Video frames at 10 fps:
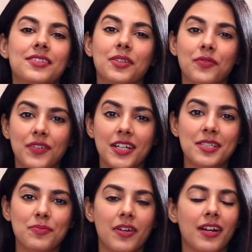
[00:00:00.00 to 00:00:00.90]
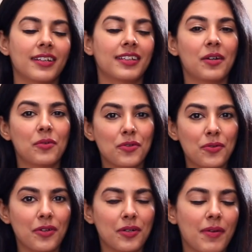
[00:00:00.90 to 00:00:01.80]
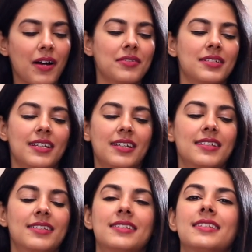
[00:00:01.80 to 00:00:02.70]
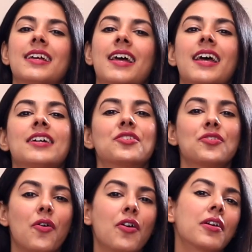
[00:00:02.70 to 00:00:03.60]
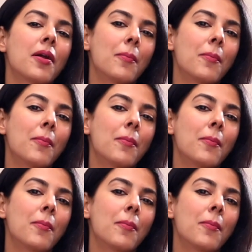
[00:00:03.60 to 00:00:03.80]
So the first product that I want to talk about is TOR